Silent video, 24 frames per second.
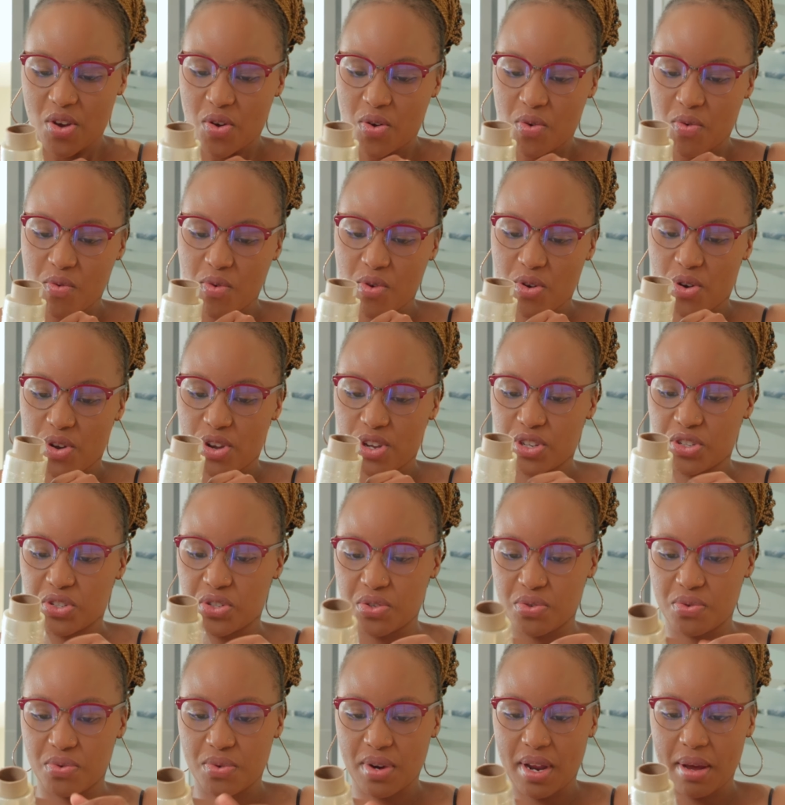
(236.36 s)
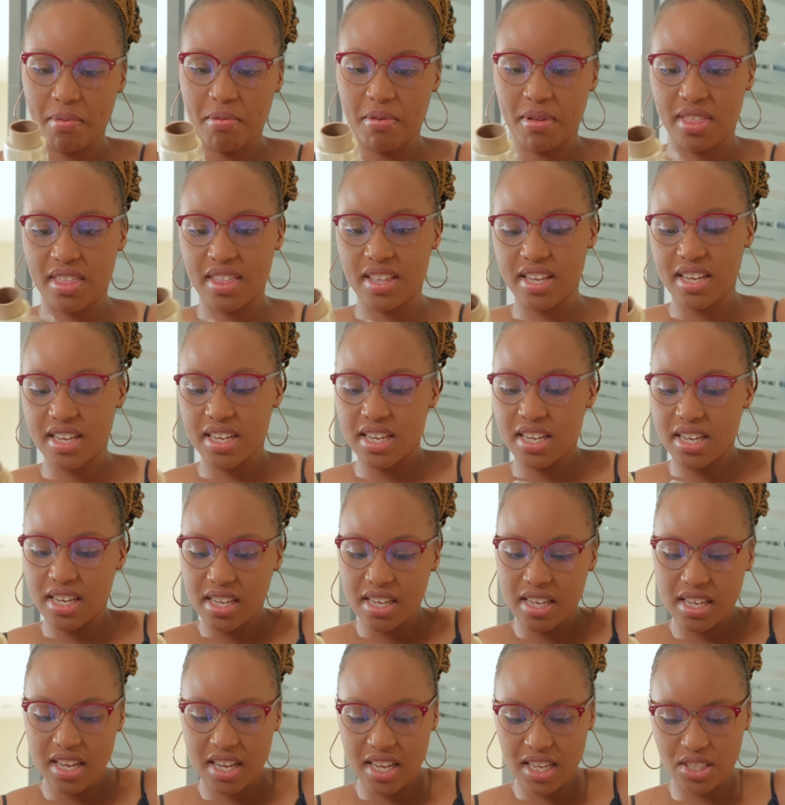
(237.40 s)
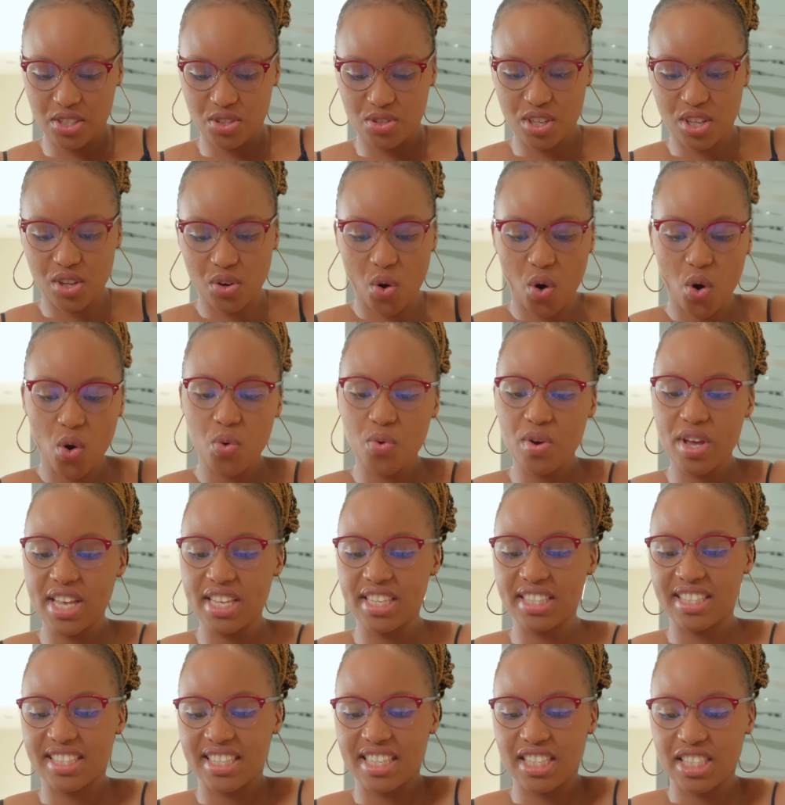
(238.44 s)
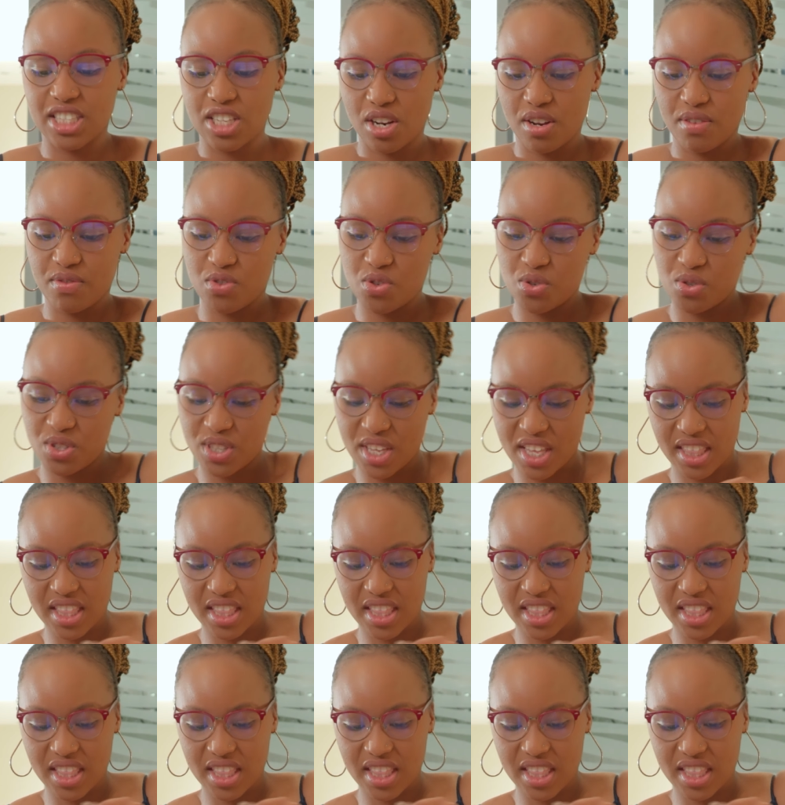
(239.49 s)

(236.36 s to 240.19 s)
We're going to wrap this. You could always, instead of using